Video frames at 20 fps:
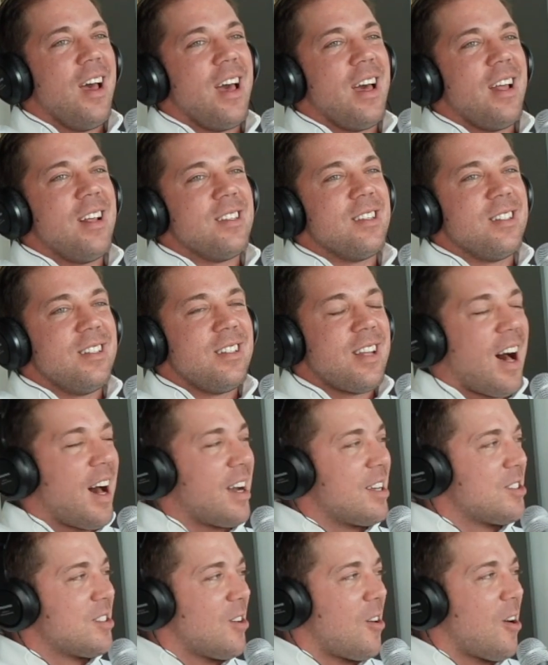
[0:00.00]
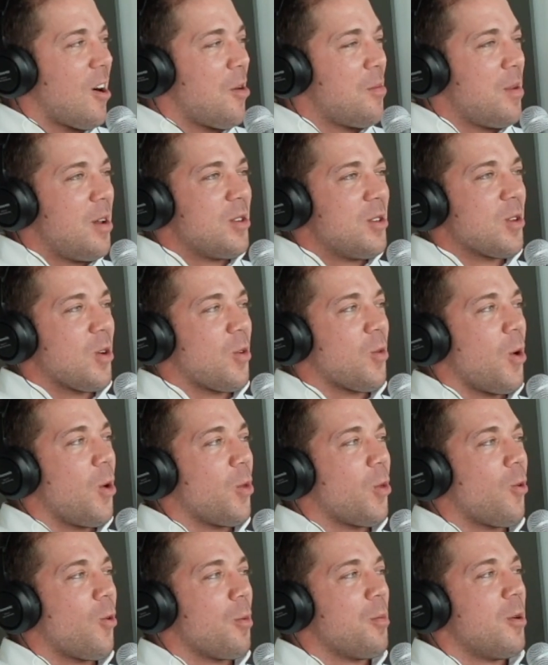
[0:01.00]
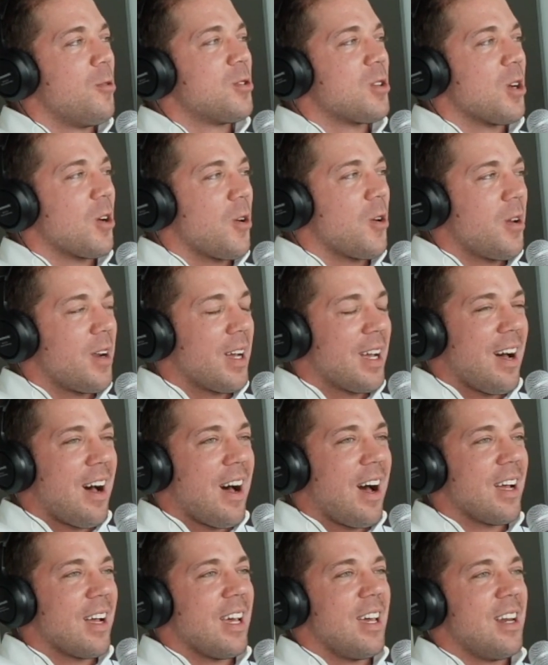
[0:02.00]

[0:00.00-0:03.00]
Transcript: It is not a SARM. It is a growth hormone secretagogue.